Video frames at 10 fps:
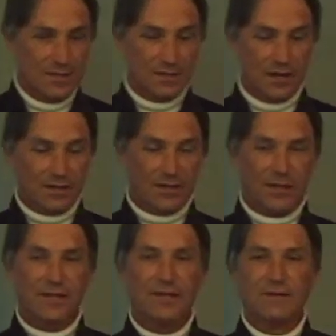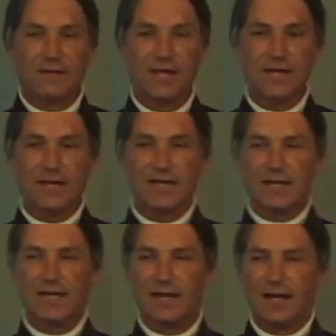alternative healing,
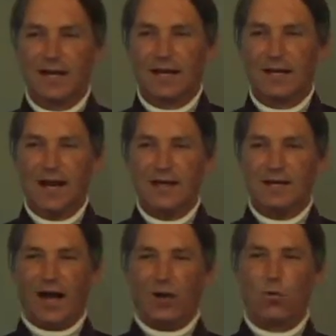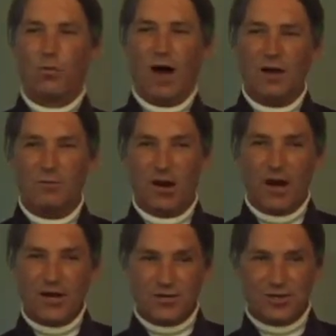like
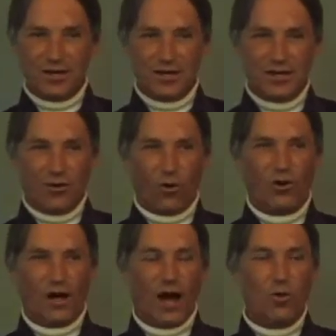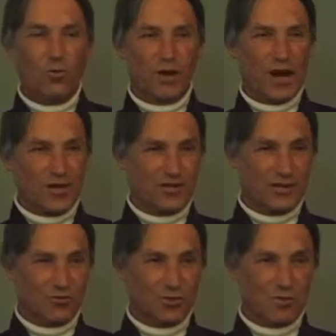acupuncture or
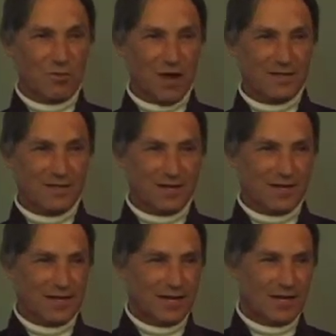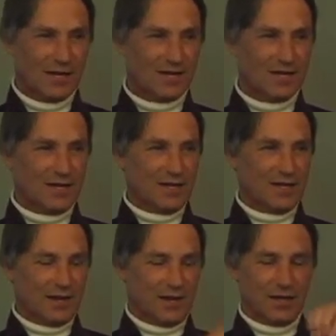acupressure would be better, like
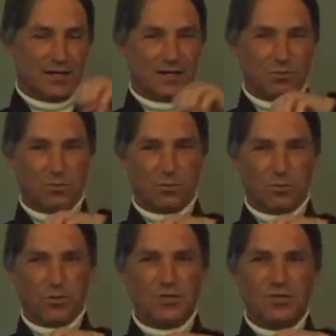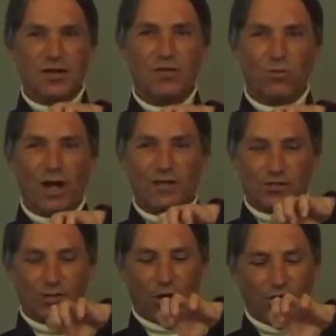positioning 1
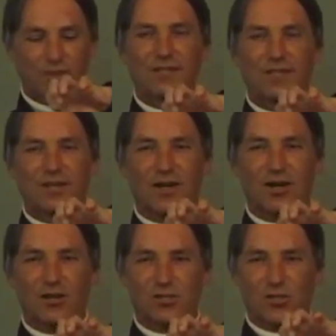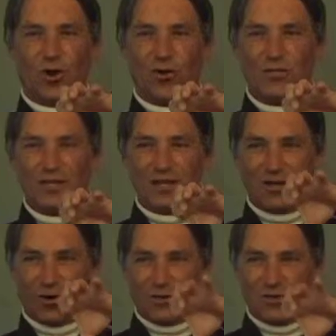ton stone
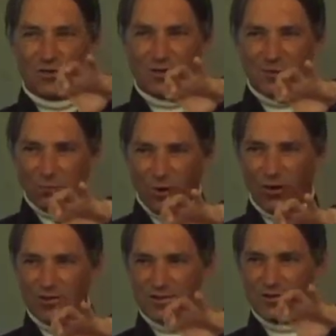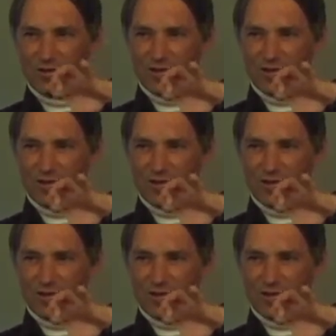on a certain point,